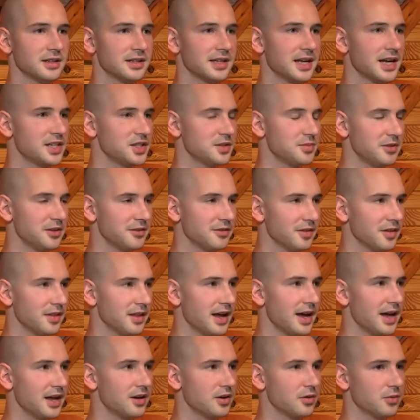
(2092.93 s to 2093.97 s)
catch me for
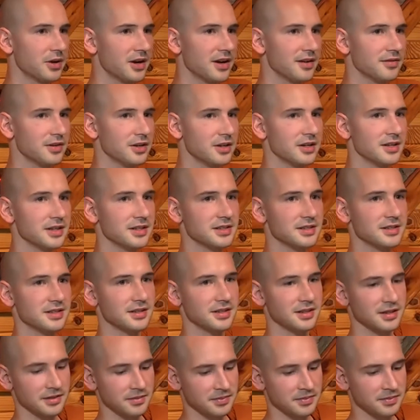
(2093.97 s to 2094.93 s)
that, or whatever it is.